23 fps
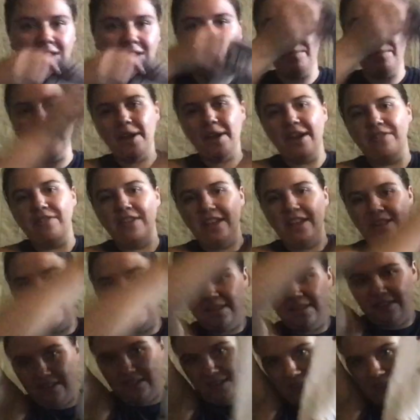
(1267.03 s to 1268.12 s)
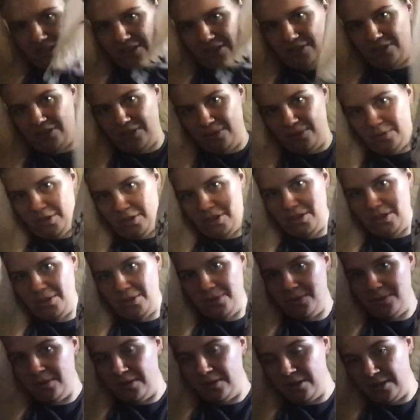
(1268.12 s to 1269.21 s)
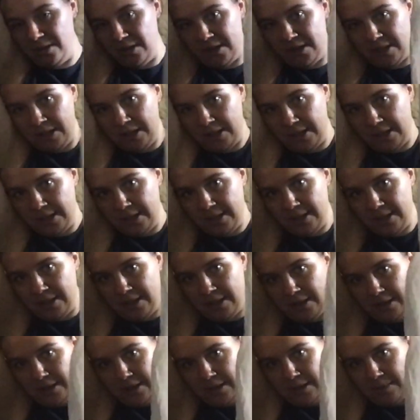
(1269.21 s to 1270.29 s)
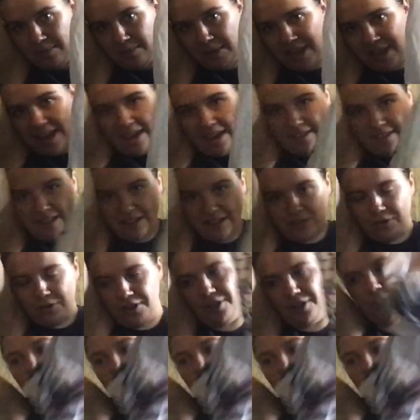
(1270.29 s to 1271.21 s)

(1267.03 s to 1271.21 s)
Probably have to get this listed soon too. But yeah, that's really cute.